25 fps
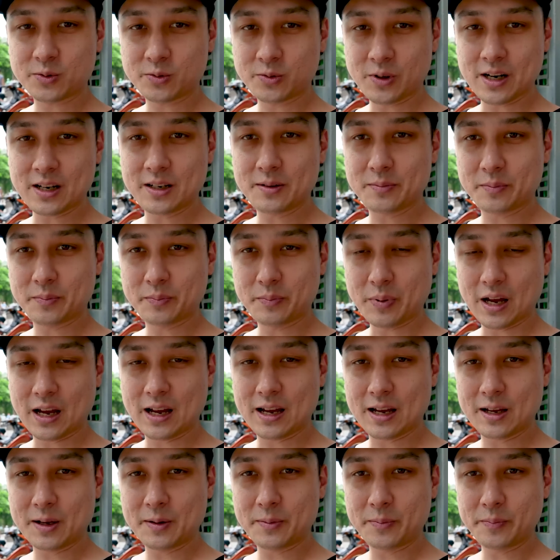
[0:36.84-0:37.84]
right
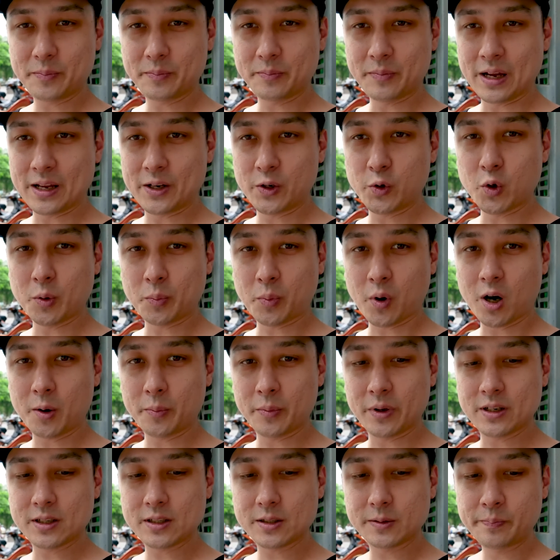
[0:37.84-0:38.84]
by my new
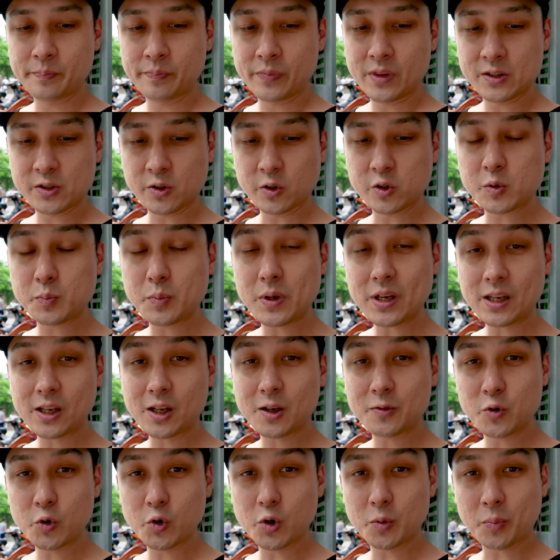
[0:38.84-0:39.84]
apartment. So
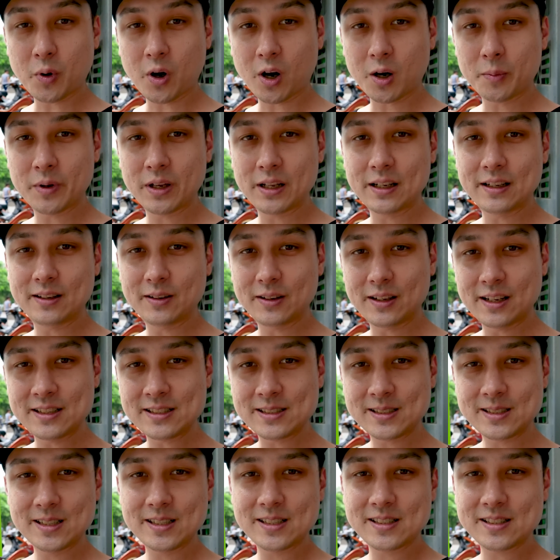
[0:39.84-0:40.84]
speaking of new apartment,
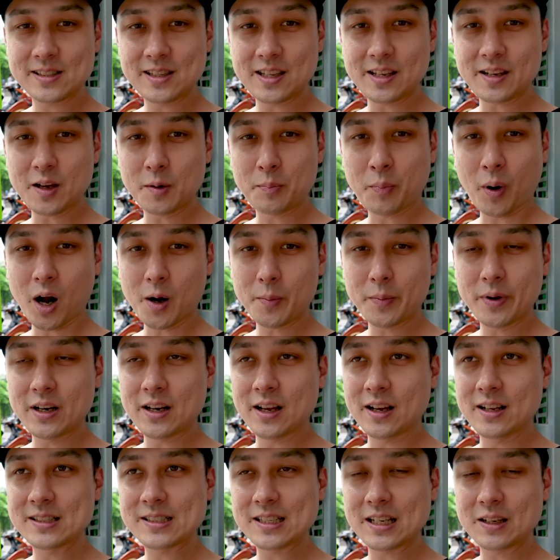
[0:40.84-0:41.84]
this is the apartment
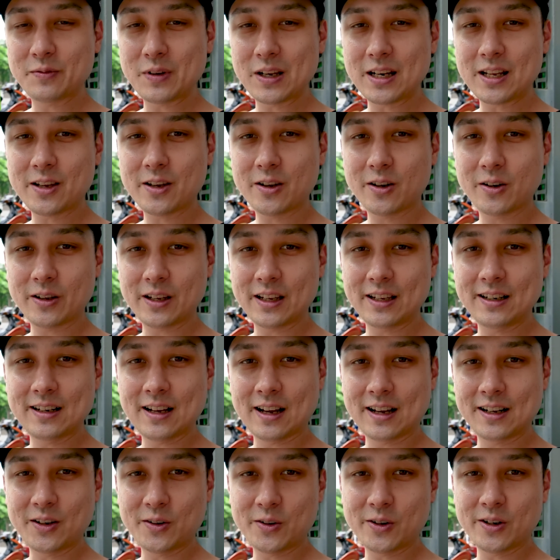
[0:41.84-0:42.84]
hunting video in
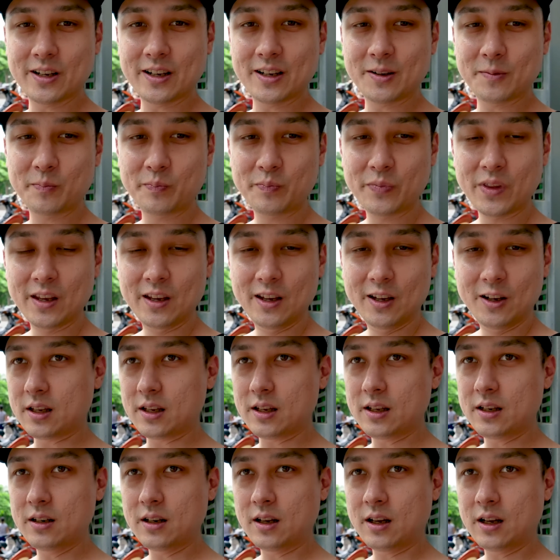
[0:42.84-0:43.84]
Hanoi.
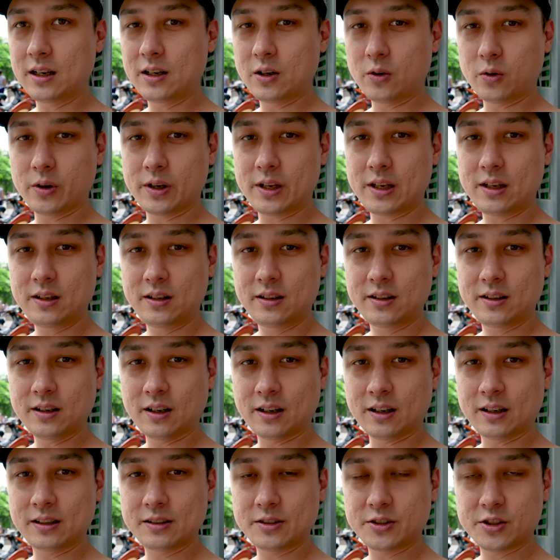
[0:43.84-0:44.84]
In Hanoi,
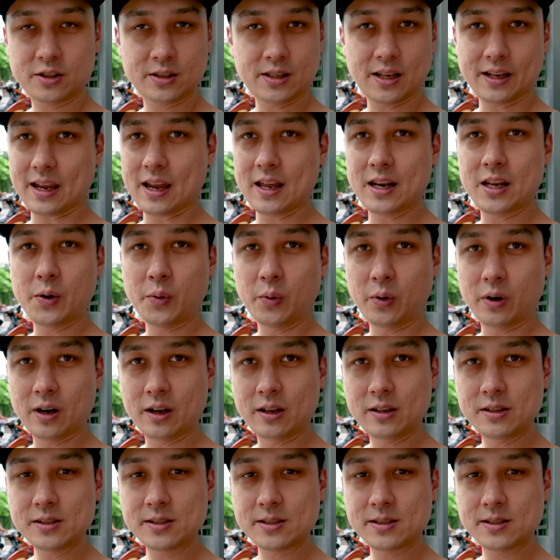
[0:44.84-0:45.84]
just like anywhere
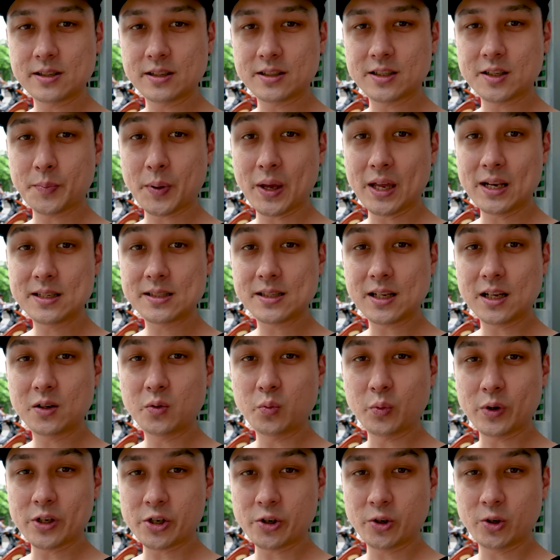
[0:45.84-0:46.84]
else, it depends
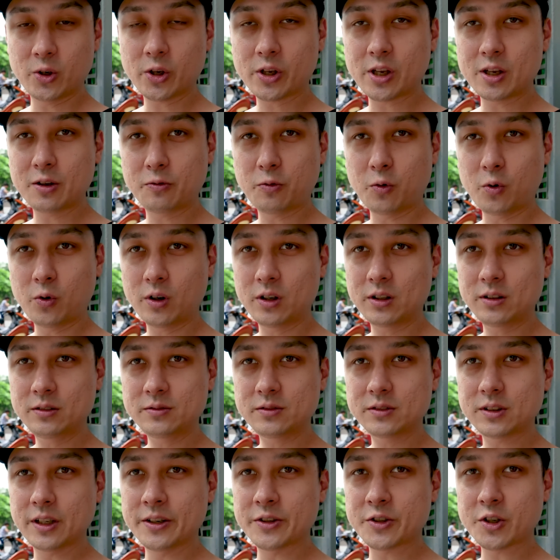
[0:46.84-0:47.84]
on what you're looking for
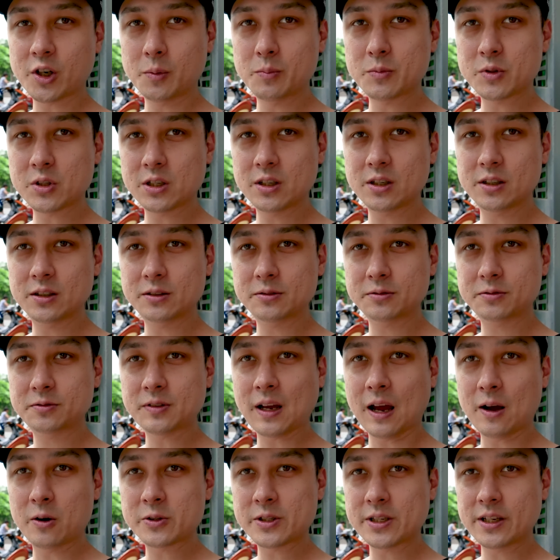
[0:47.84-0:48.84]
in terms of
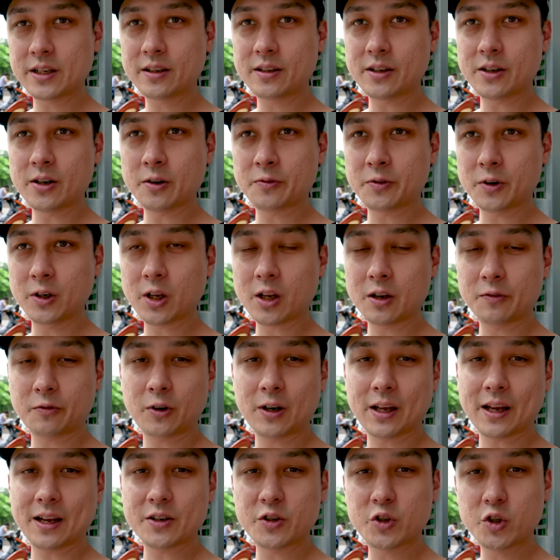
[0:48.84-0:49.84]
housing. If you're looking
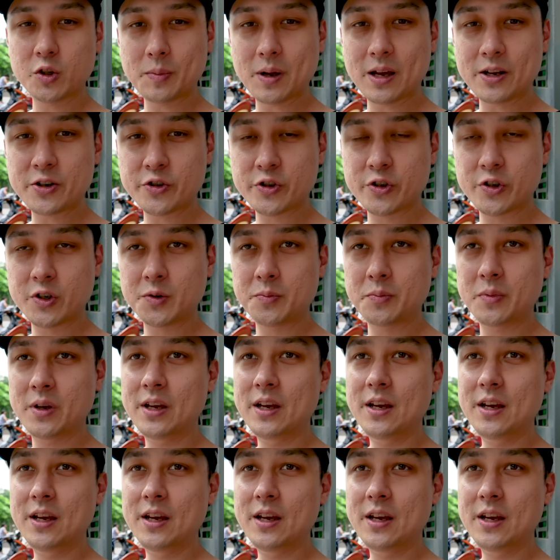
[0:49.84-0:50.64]
for like a 2-bedroom,